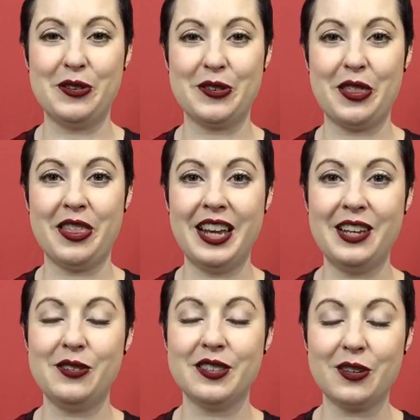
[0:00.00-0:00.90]
So
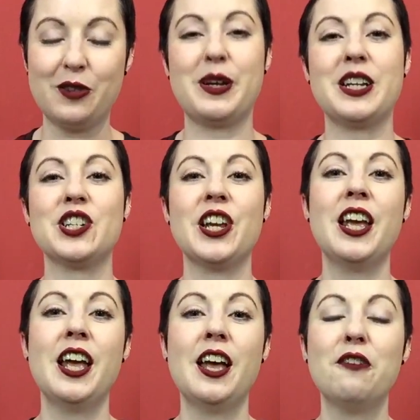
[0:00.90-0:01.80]
thank you so much
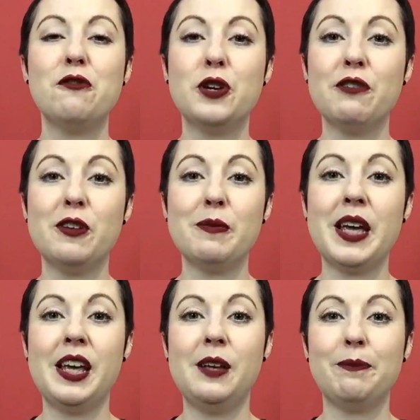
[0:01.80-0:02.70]
for giving
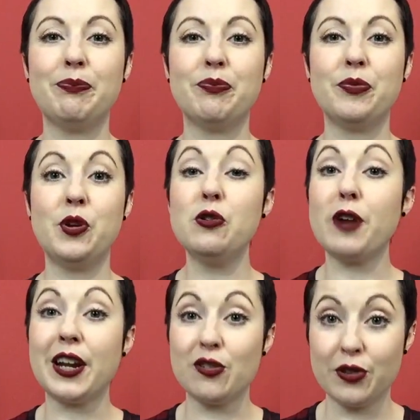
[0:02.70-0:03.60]
me your
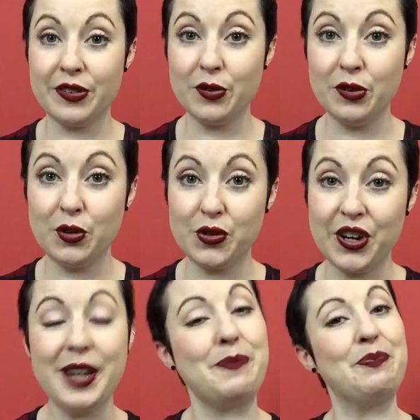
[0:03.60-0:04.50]
greatest resource, your
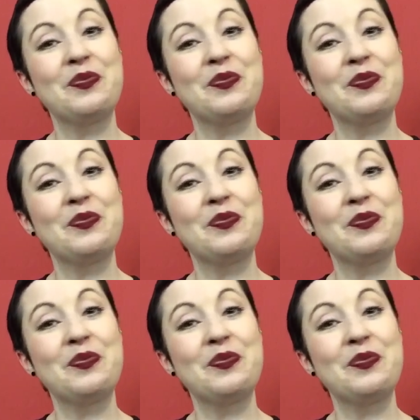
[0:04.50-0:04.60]
time.